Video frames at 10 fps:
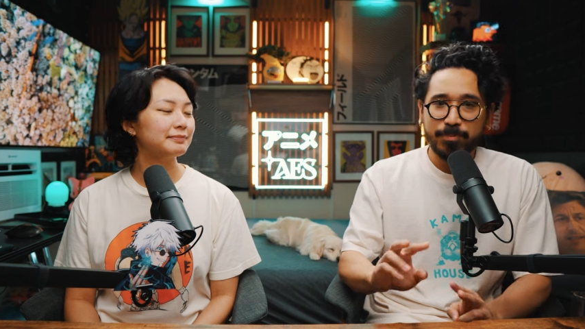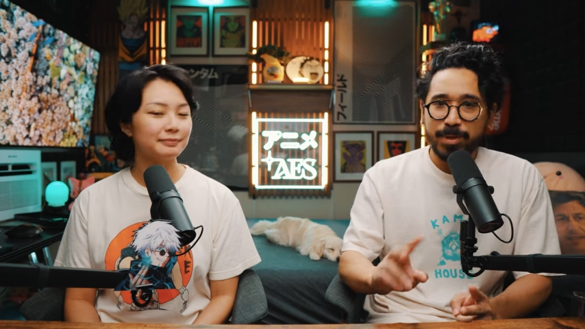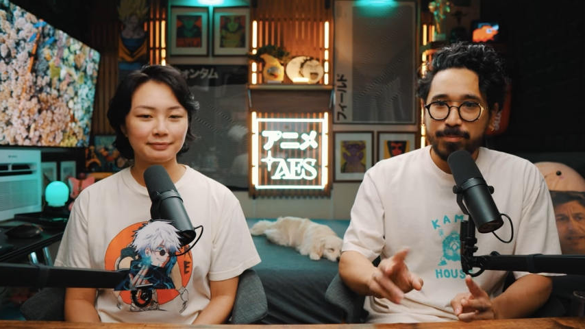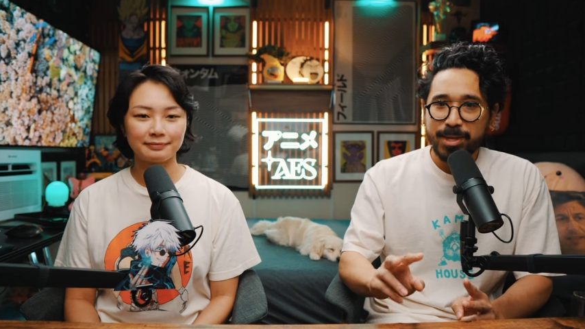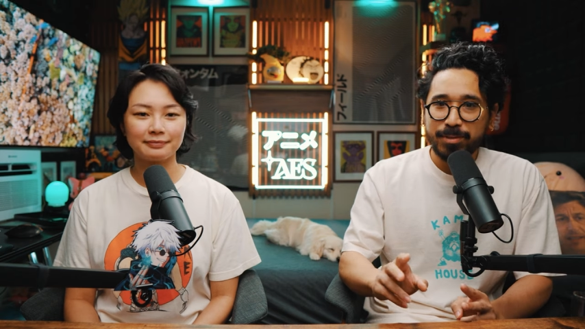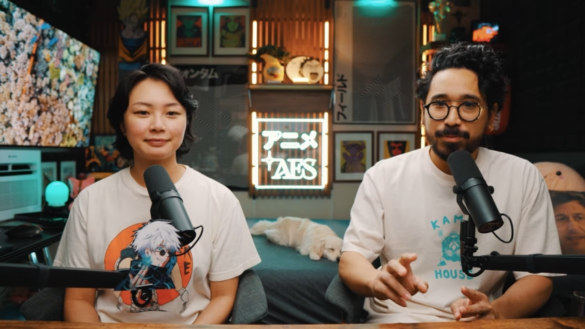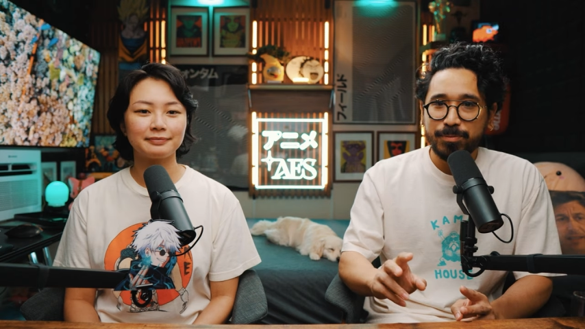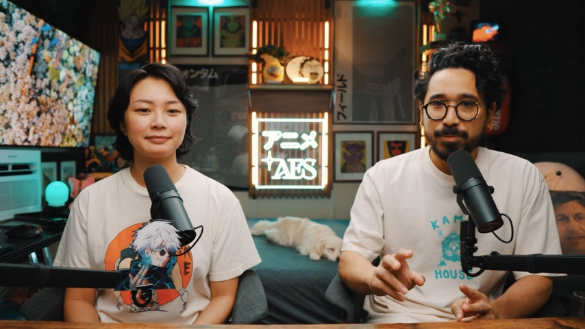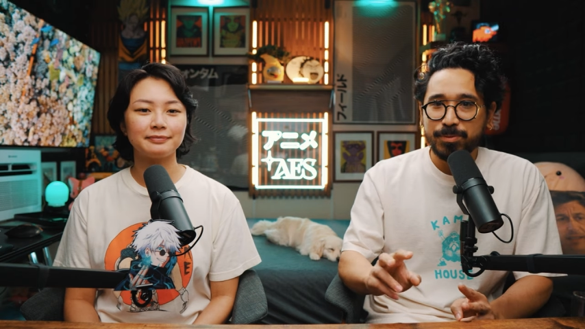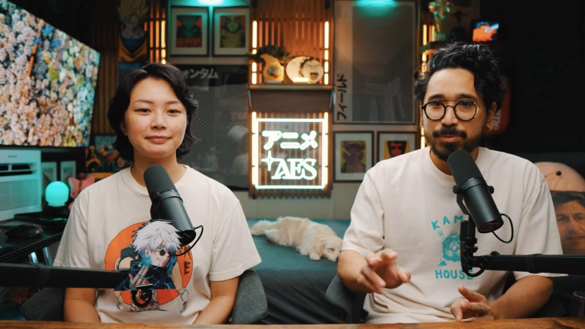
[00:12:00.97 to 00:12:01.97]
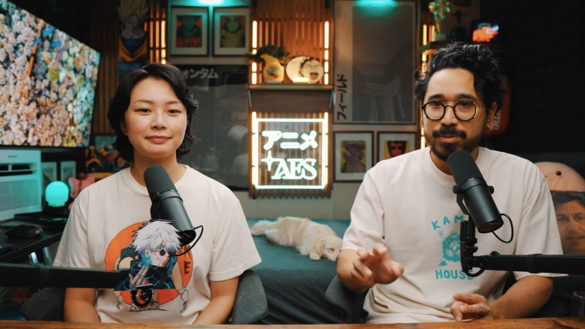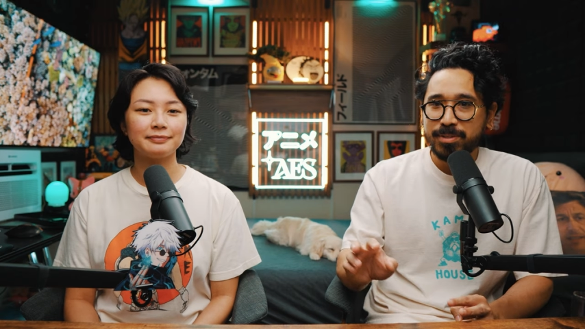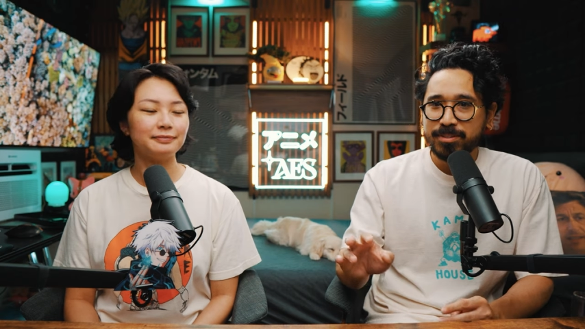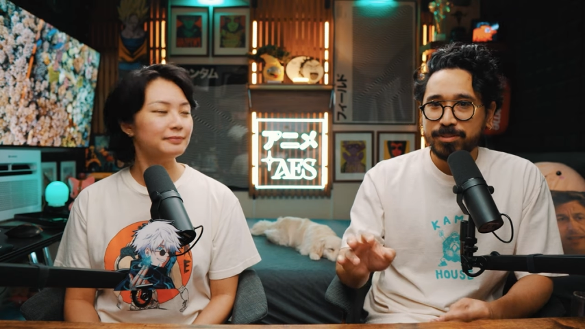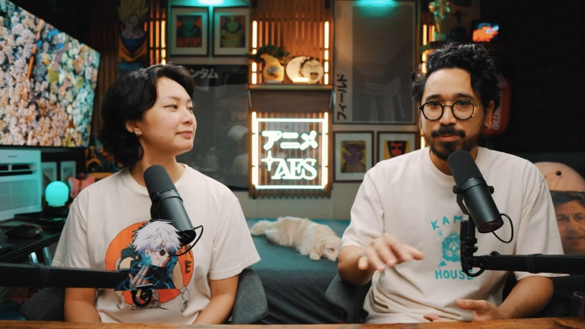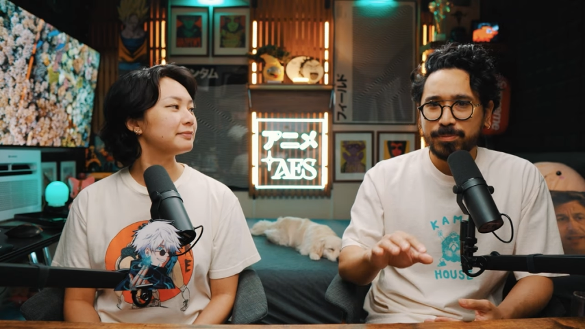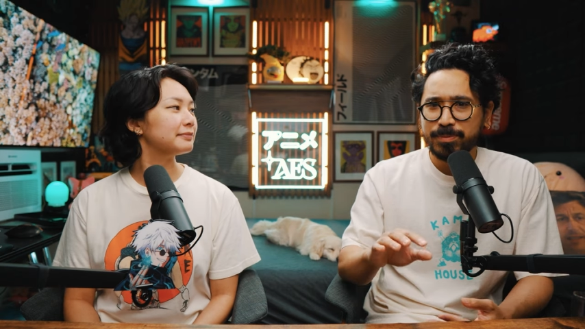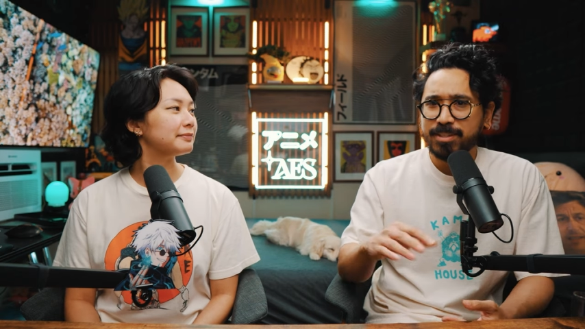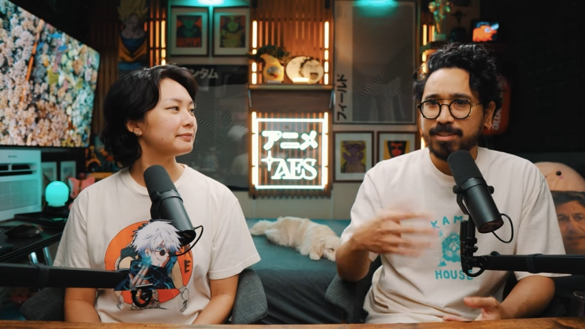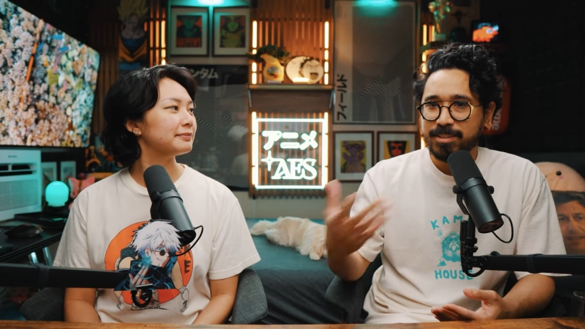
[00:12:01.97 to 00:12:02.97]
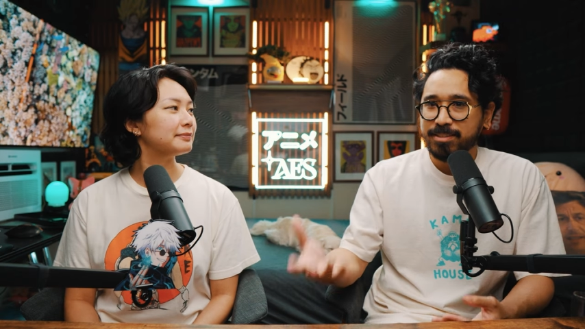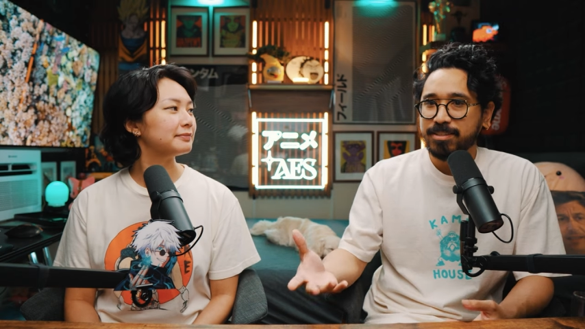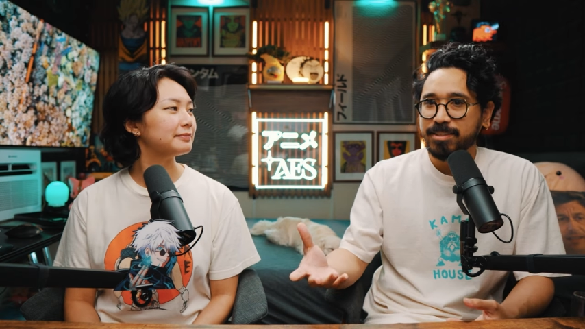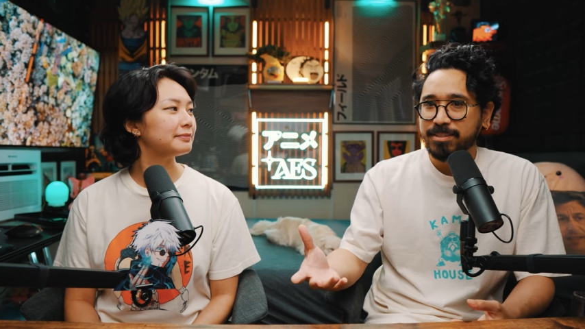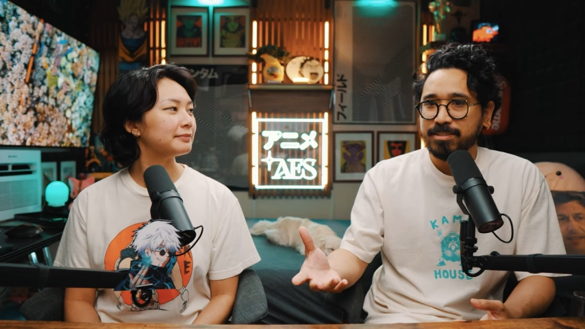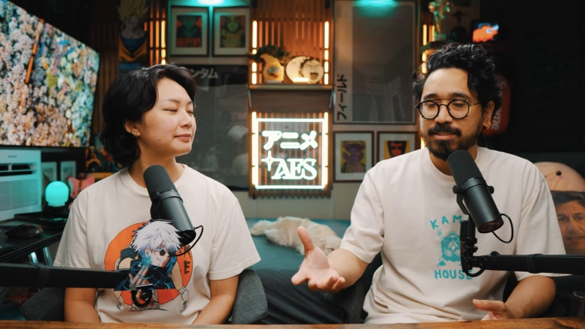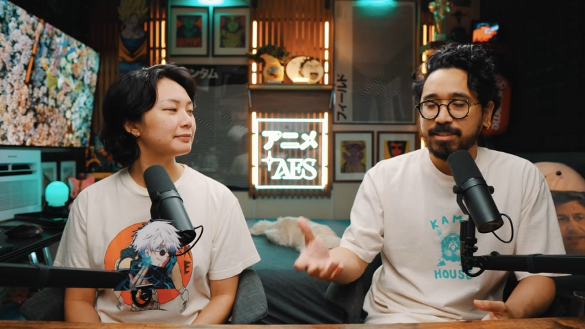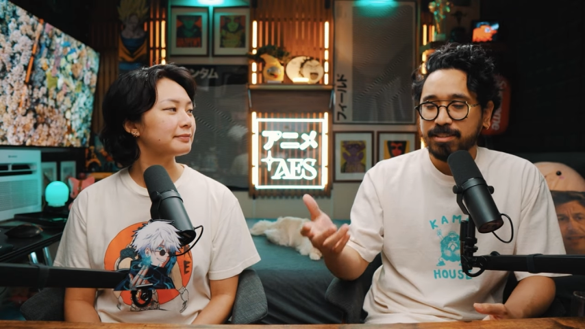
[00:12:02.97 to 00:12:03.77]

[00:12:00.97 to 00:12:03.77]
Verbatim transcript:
Speaker 1: Mei Mei and Ui Ui. Mm -hmm. So th this is his